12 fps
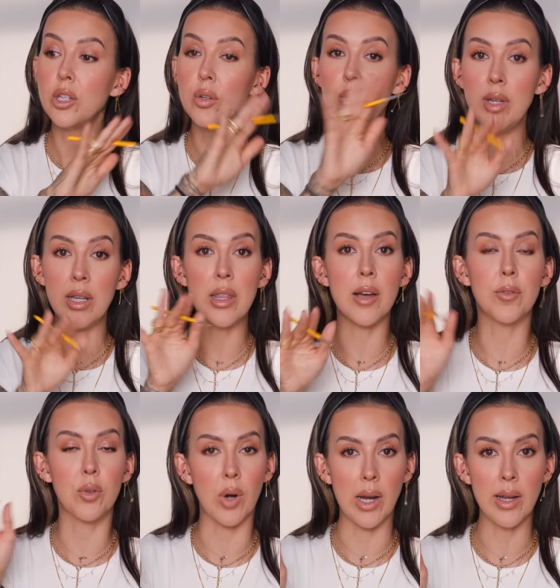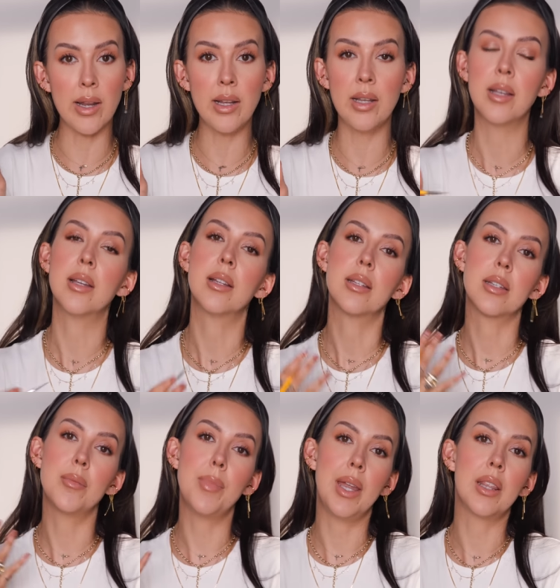You need that variety
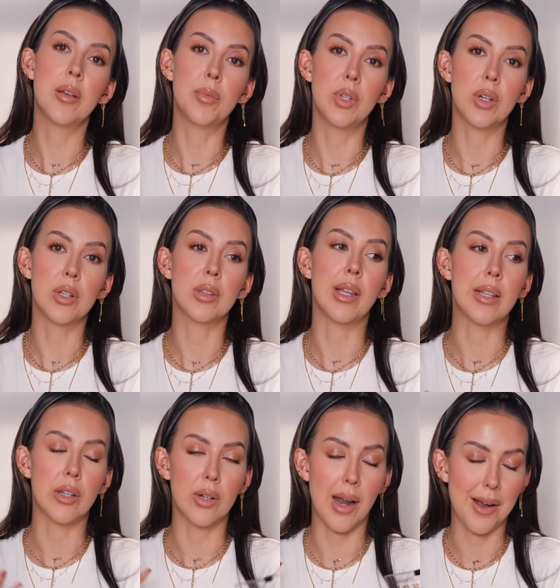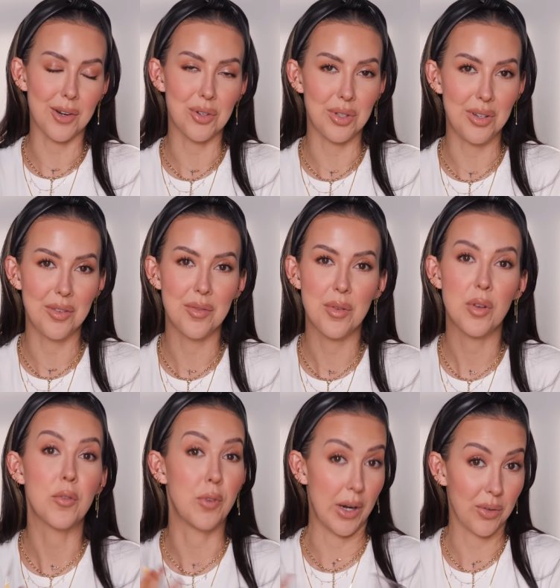to make them look like they're actually
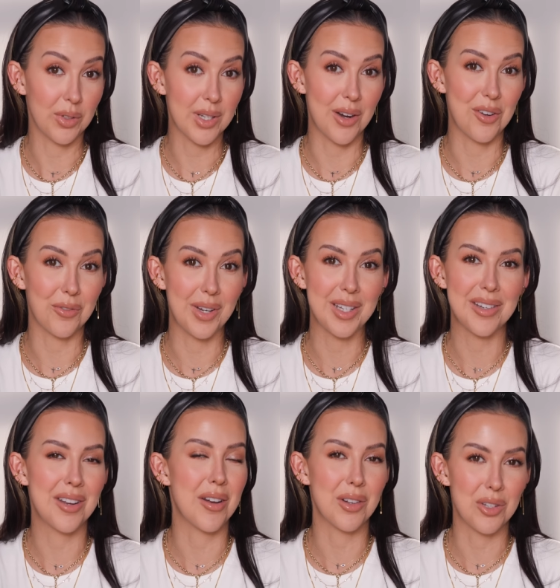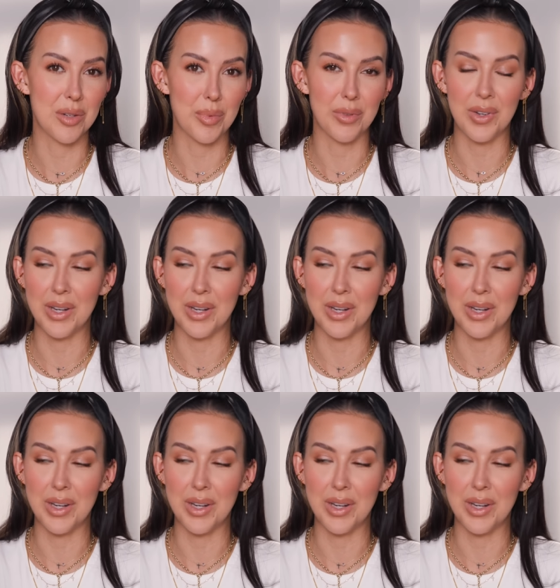freckles on your face and not super